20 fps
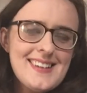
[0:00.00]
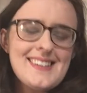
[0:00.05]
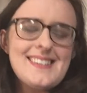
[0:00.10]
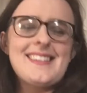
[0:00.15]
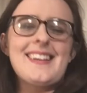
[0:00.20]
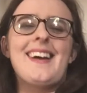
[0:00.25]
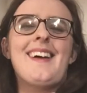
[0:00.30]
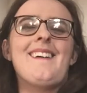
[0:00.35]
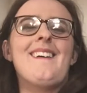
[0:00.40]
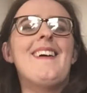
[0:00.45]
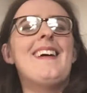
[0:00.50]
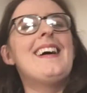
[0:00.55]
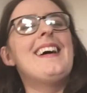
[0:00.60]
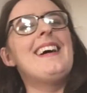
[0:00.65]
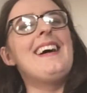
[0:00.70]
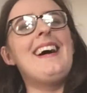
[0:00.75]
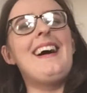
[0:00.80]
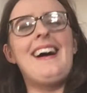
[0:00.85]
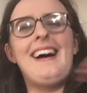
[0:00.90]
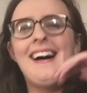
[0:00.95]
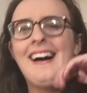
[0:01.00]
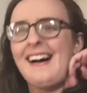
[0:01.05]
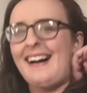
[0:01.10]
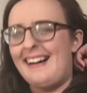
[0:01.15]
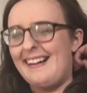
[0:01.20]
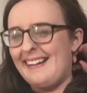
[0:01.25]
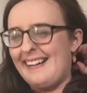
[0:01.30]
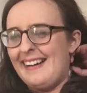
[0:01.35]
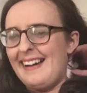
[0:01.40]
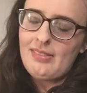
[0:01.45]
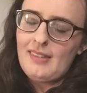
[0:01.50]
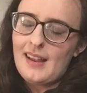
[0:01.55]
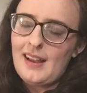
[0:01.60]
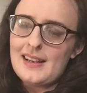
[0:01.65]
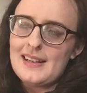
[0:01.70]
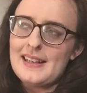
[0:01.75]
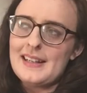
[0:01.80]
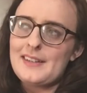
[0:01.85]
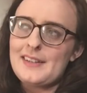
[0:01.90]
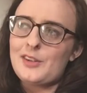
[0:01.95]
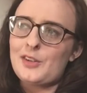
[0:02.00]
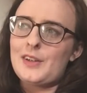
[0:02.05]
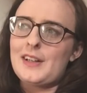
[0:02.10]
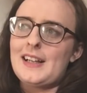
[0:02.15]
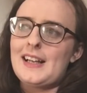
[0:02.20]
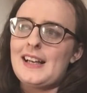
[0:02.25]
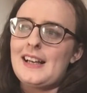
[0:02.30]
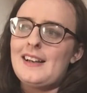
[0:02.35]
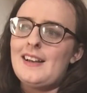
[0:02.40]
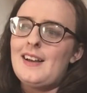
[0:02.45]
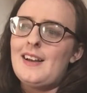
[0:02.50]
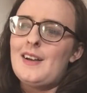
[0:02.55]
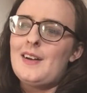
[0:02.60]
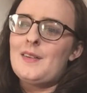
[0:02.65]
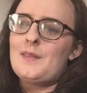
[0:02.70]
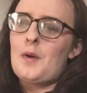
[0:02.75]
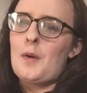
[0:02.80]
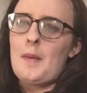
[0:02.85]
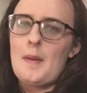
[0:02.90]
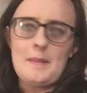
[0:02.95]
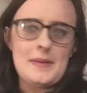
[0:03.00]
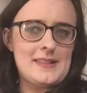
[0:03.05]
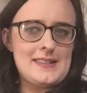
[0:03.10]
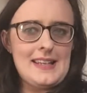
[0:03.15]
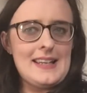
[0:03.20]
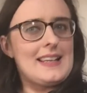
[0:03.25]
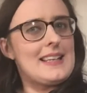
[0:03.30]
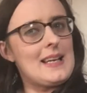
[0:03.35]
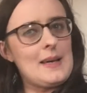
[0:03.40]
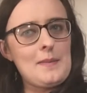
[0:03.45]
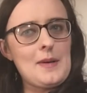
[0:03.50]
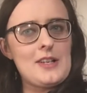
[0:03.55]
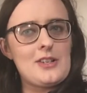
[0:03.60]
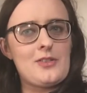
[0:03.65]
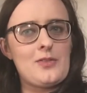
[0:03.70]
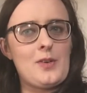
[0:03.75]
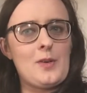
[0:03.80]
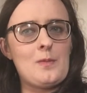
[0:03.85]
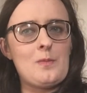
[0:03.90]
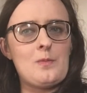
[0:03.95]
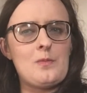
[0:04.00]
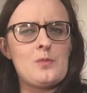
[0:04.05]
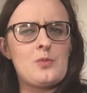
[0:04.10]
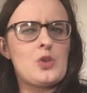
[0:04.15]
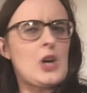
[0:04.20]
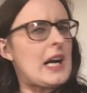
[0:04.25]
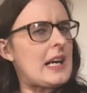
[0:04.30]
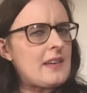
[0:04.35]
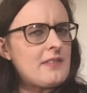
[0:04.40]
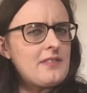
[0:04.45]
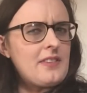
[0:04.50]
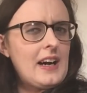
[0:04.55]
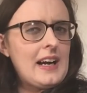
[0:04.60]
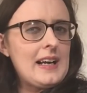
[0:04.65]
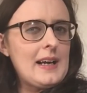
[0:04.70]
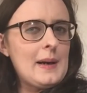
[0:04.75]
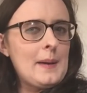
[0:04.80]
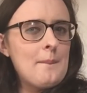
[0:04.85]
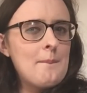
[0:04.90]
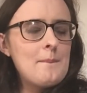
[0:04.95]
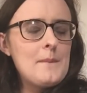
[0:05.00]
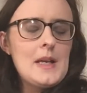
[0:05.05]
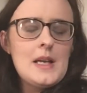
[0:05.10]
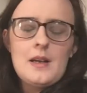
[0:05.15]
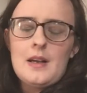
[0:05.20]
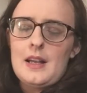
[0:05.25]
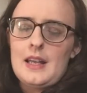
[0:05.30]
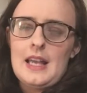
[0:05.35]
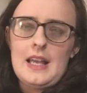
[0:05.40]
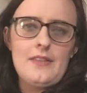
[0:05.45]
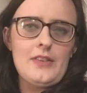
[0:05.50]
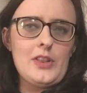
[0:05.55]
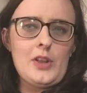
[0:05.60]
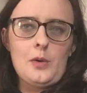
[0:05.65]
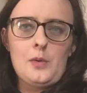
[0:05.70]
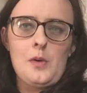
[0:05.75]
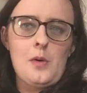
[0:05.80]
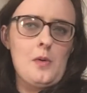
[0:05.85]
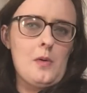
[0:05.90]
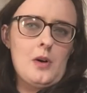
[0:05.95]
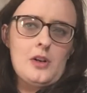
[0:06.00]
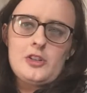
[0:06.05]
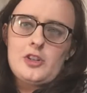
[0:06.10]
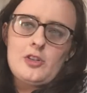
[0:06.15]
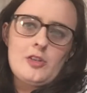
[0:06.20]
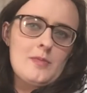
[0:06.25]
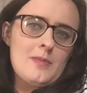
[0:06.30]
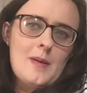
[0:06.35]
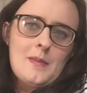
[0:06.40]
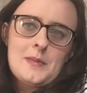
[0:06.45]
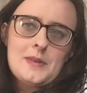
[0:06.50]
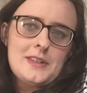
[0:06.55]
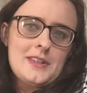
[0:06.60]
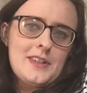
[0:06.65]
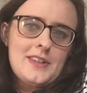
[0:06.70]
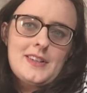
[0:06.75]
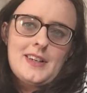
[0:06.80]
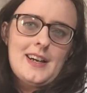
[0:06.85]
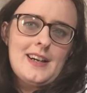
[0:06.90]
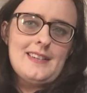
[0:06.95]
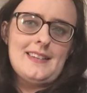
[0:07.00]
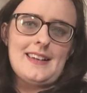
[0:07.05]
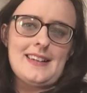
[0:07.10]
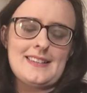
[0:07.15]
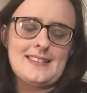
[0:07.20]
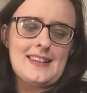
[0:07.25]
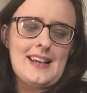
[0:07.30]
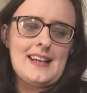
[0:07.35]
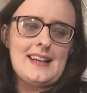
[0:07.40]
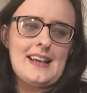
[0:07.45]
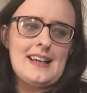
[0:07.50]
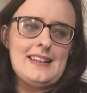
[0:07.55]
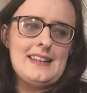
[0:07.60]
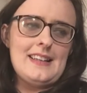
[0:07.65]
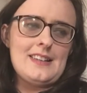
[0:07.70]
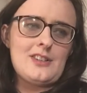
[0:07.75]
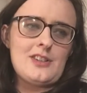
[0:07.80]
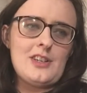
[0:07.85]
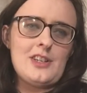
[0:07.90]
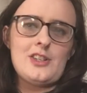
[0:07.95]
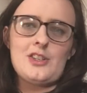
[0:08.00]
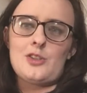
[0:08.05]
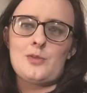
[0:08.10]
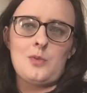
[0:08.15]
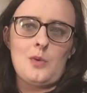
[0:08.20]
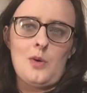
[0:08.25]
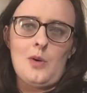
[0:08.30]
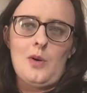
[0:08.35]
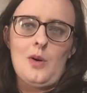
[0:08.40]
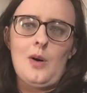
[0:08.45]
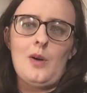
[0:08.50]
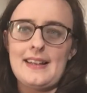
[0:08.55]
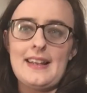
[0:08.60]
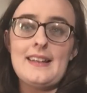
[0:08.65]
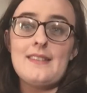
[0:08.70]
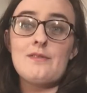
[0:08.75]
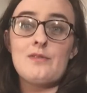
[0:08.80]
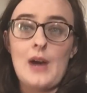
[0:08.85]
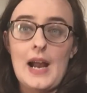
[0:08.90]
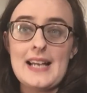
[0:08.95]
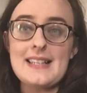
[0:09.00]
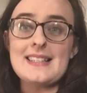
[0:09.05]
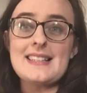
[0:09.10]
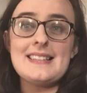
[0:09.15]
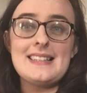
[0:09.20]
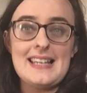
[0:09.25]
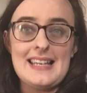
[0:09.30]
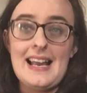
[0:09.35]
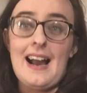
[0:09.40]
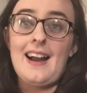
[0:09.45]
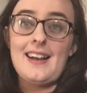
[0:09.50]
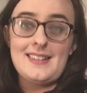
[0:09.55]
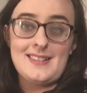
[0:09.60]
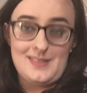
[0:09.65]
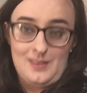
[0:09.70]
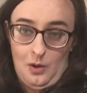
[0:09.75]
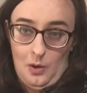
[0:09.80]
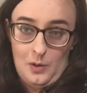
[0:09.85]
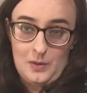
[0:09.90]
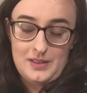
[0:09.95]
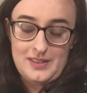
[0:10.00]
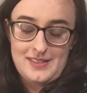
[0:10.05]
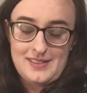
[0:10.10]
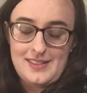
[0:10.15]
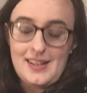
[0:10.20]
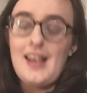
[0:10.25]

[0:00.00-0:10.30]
So I literally remember seeing an image from Dragonfire, even though we were watching Remembrance of the Daleks, and I literally just wore red knee-high socks,